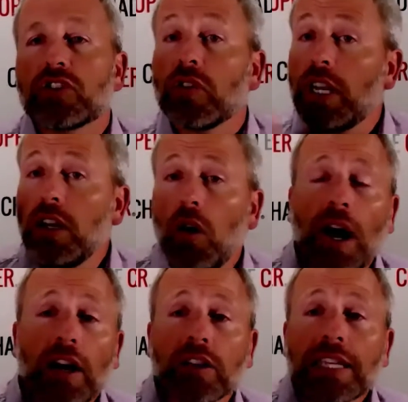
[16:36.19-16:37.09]
So they know
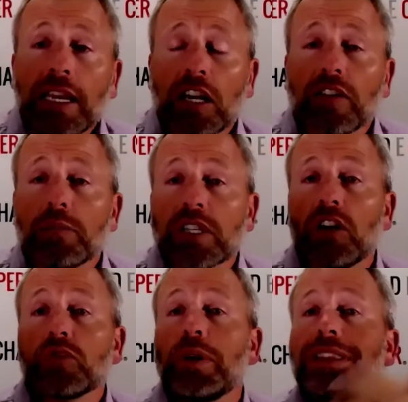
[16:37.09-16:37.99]
how to take care of
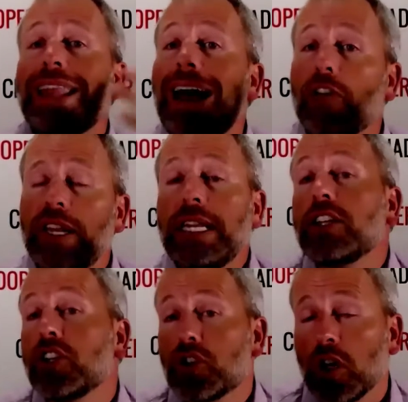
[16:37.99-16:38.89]
themselves, but now they need
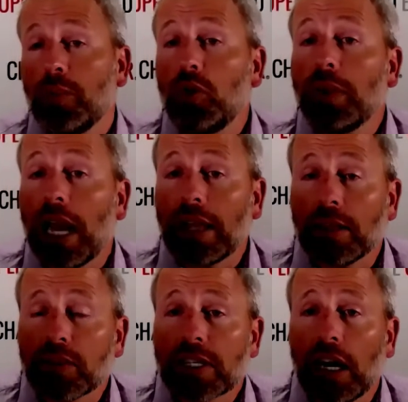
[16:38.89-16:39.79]
to contribute beyond
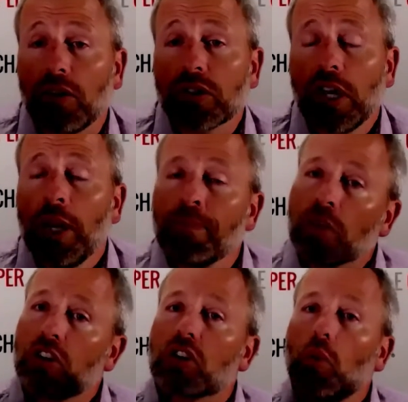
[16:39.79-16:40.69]
themselves.
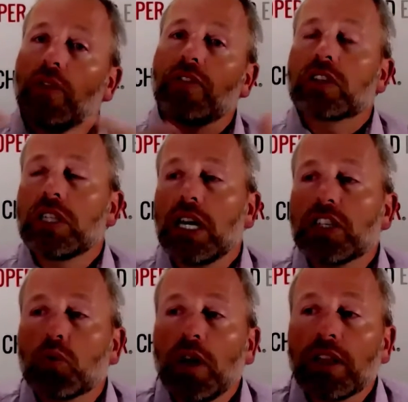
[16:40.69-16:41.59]
And so what this
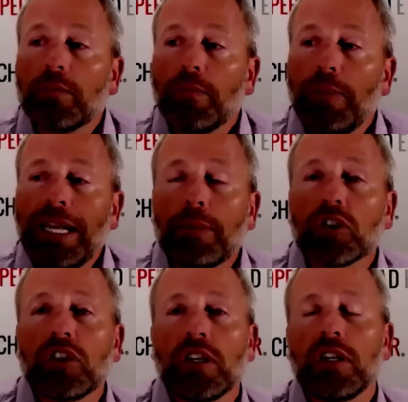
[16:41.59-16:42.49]
does with being
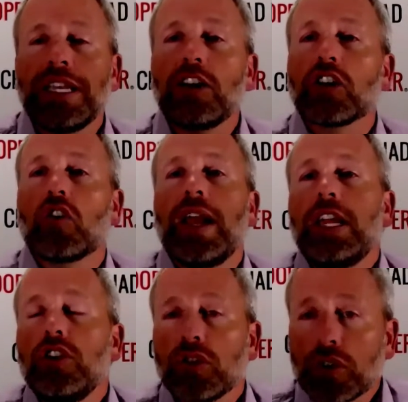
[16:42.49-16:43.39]
able to
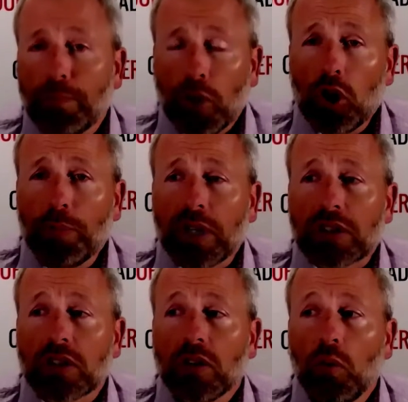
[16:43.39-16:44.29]
integrate your
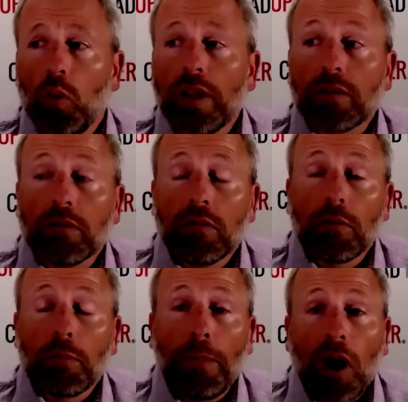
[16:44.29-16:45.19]
purpose with
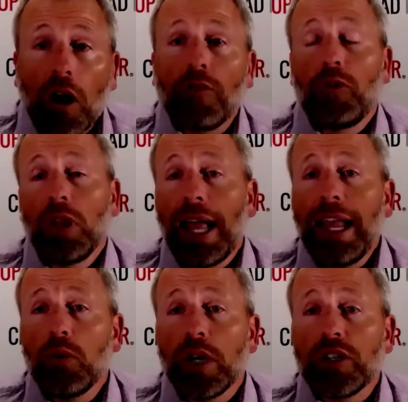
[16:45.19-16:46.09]
powerful
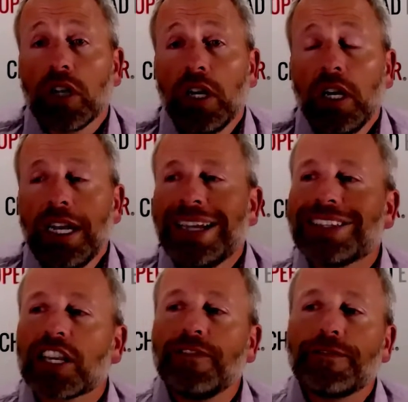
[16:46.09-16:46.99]
language is
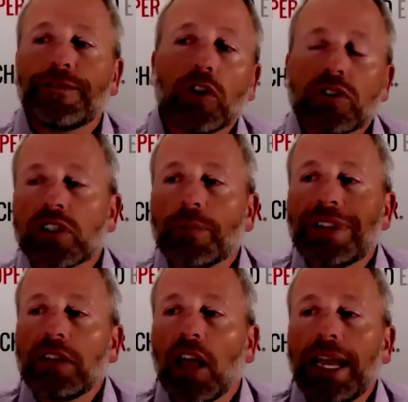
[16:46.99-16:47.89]
it converts
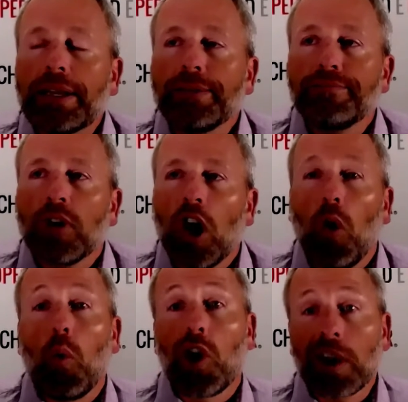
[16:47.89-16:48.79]
something like a
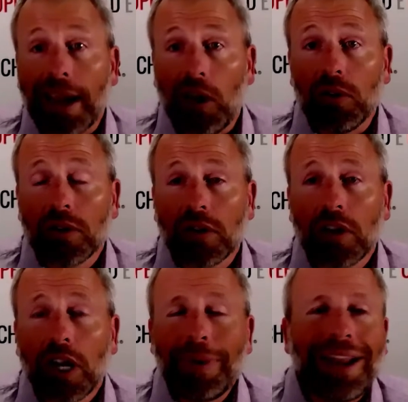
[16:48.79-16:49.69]
workout.
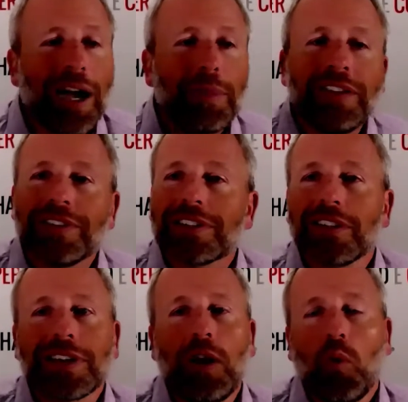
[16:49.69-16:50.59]
I mean, how many of us
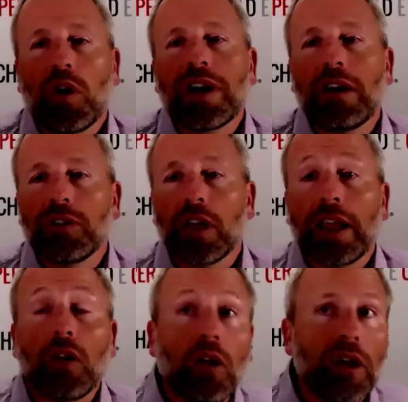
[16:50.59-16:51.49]
look at workout and they're
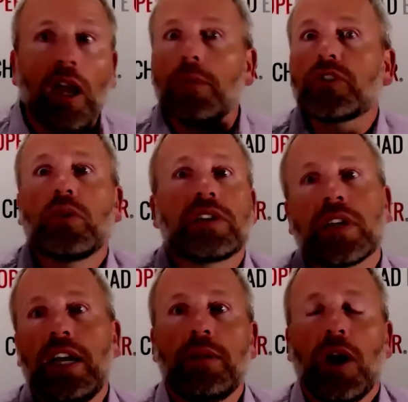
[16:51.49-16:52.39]
like, oh yeah, I'm so
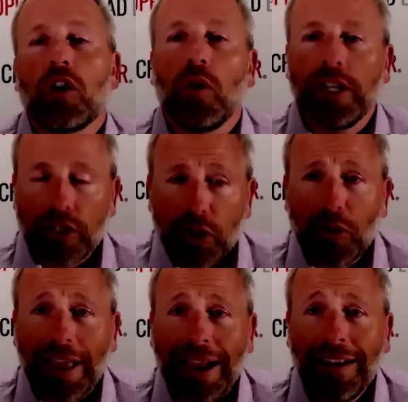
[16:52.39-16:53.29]
excited about going to do
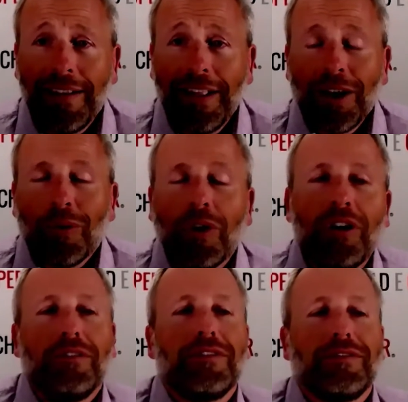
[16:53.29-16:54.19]
that?
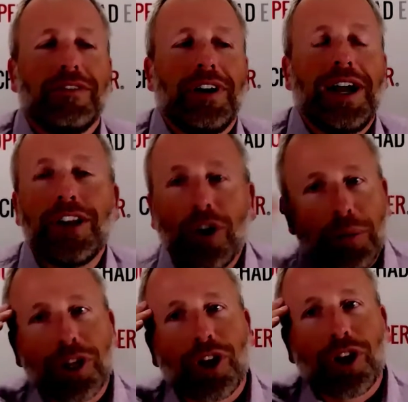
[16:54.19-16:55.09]
Well, I know
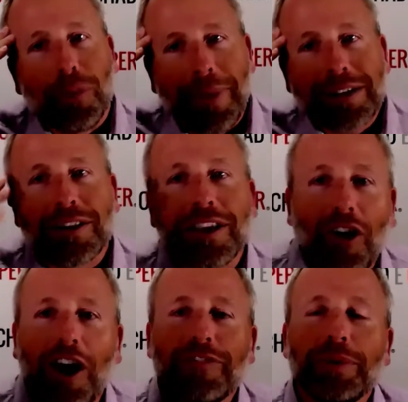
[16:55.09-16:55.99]
I'm a little mentally
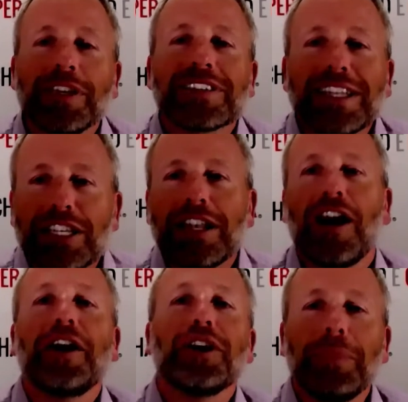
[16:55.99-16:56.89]
off because I did
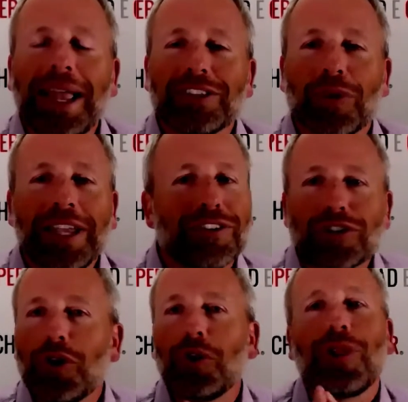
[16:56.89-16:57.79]
Ironmans, right?
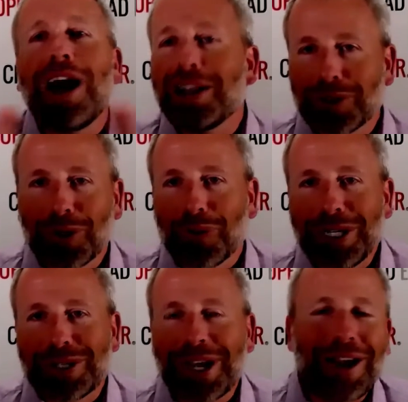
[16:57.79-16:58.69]
There's no logical
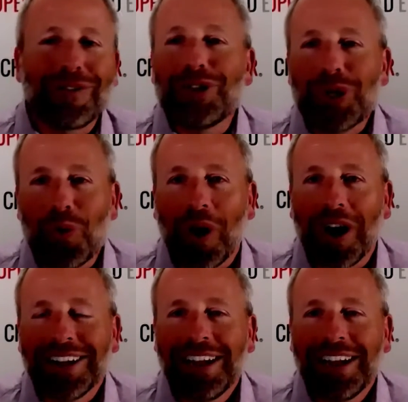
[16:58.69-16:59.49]
reason to ever do one.